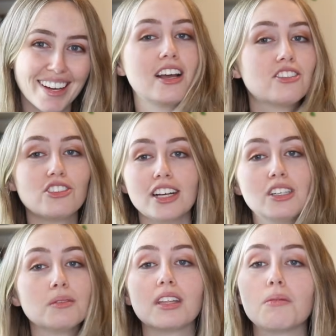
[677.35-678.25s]
It's
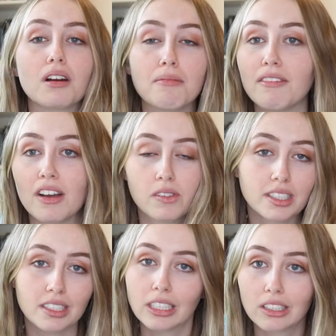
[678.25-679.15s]
genuinely one of my
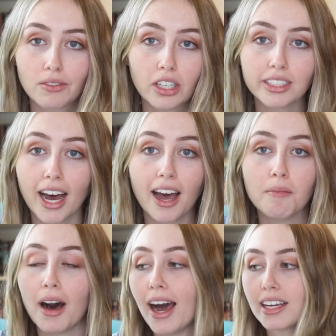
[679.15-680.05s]
favorite series of all
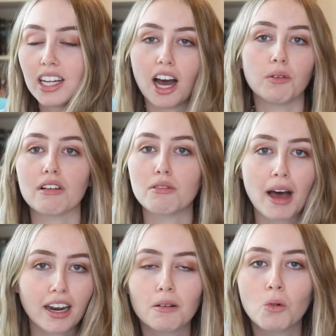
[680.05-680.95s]
time. I cannot rave
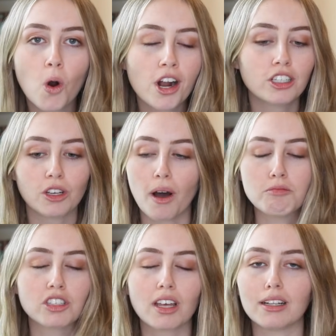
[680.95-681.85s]
about it more, so I'm
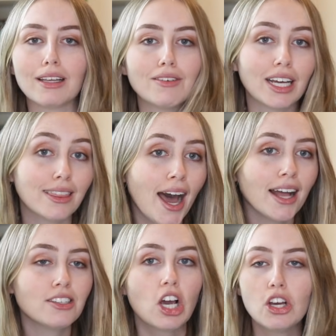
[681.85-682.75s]
just gonna leave it at
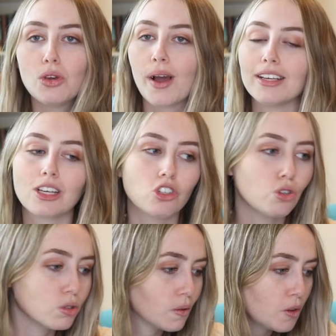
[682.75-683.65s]
that. You guys can
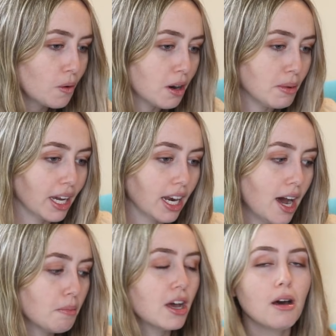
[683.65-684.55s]
choose if you wanna pick it
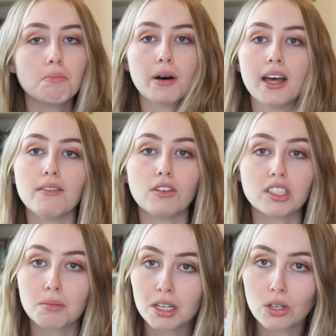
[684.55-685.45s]
up, but for
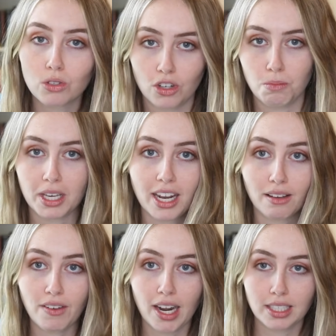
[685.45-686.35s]
somebody who's just
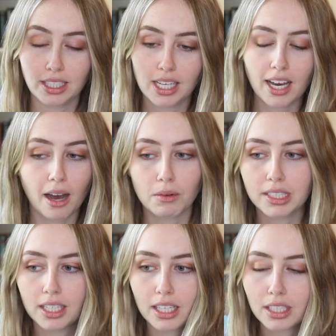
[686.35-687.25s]
beginning fantasy, I would
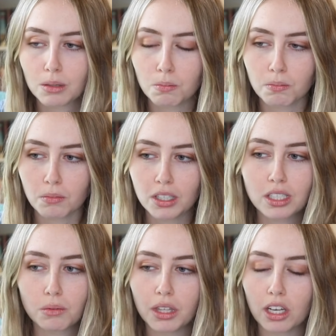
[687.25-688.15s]
say this is this
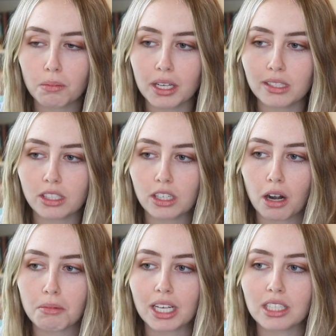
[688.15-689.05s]
is a really good place to
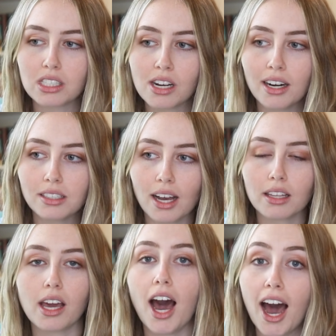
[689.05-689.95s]
start because it's not
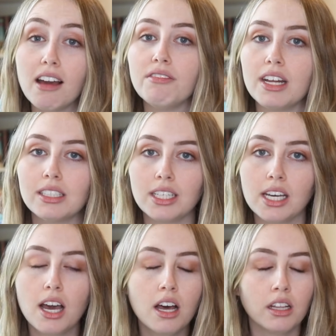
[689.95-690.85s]
exactly high
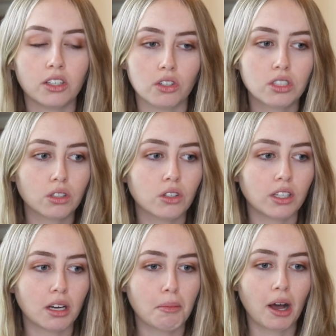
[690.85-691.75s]
fantasy. Like you're still
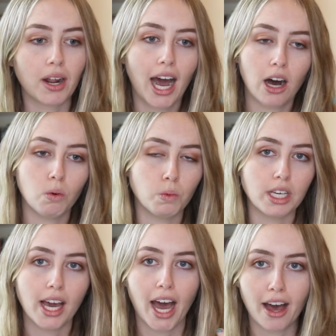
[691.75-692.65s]
learning about how
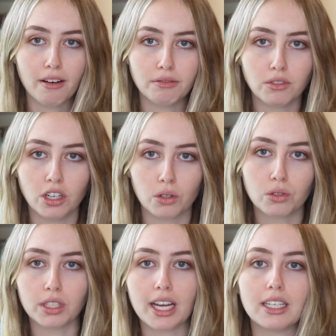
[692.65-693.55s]
we have, you know,
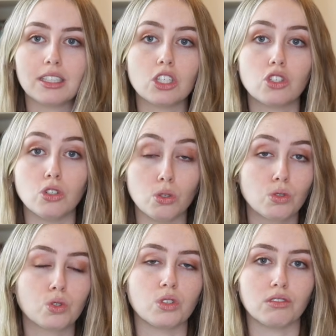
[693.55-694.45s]
created this new
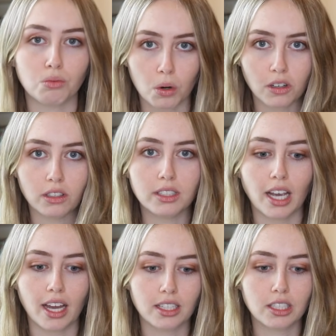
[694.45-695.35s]
sort of world
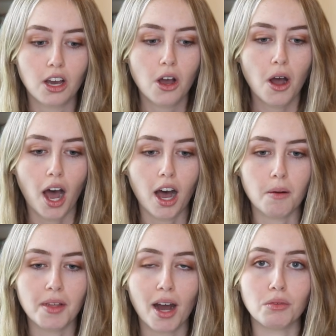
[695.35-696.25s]
and
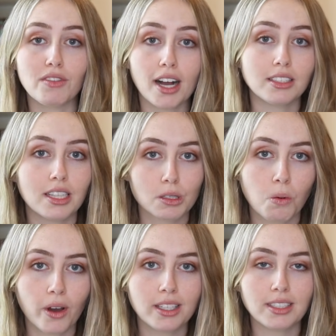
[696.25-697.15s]
um, how we've gotten to this
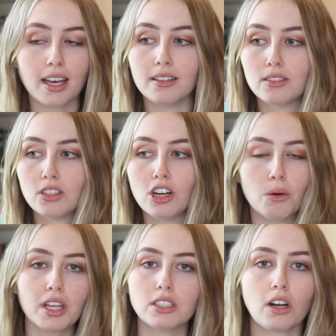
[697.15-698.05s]
point and, you
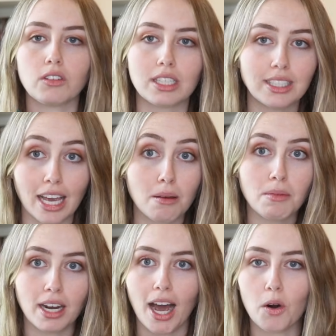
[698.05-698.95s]
know, things aren't the same
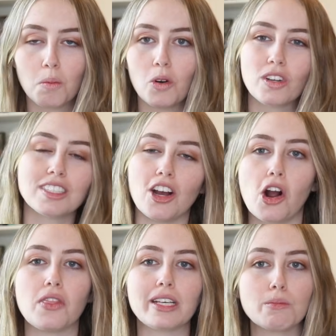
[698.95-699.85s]
in our world as they
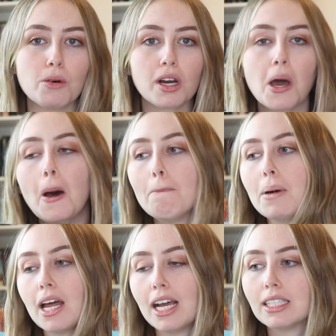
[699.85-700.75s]
are in this book,
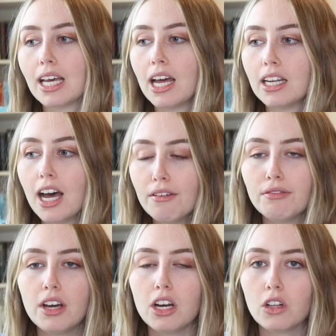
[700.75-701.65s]
but it's
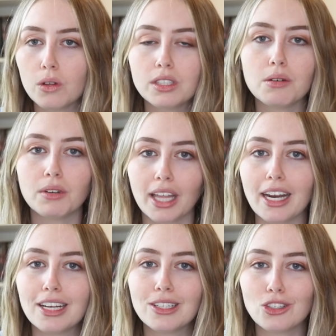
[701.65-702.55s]
enough closely
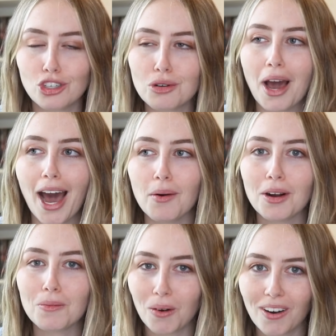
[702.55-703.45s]
related to
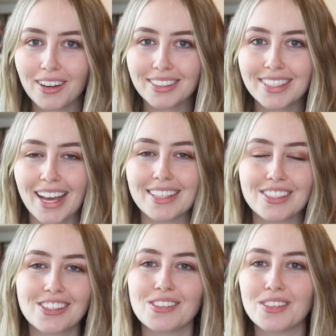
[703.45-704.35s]
our world and
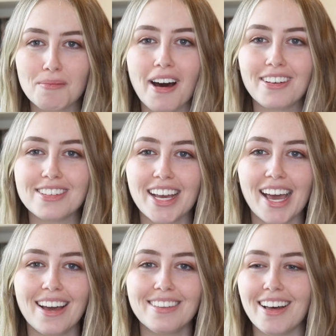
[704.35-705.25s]
to the modern
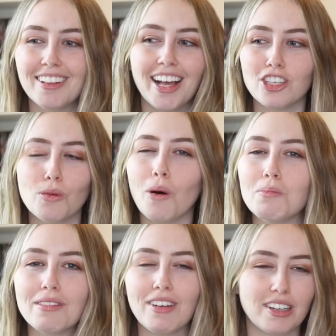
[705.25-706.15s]
day that like you won't
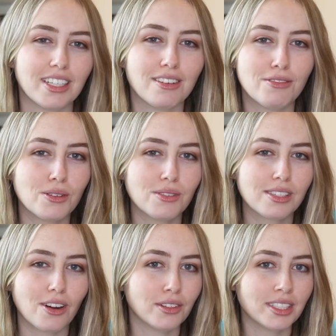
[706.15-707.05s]
be very
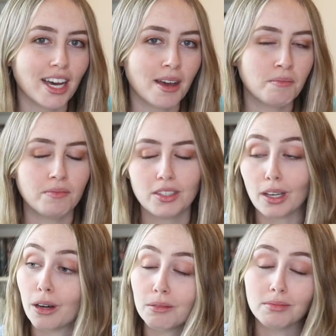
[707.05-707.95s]
confused all the time.
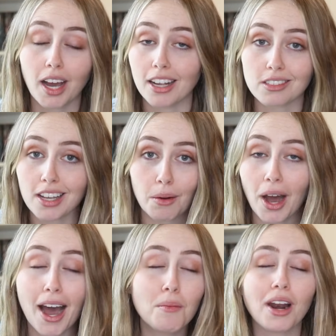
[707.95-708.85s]
So I just have,
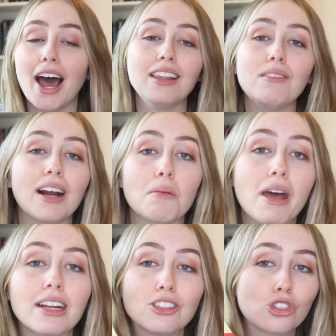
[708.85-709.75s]
I would highly
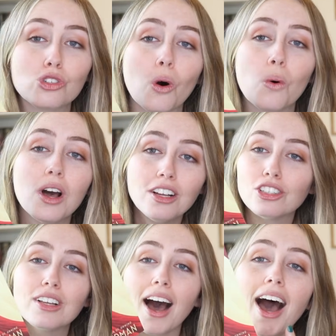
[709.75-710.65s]
recommend, so
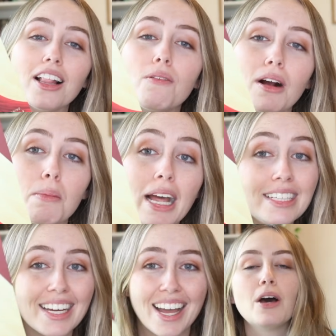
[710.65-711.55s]
just highly
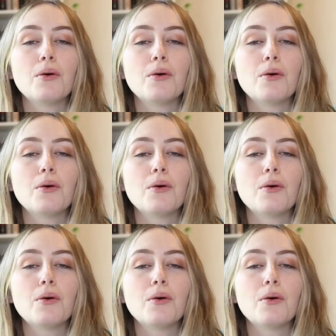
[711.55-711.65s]
recommend.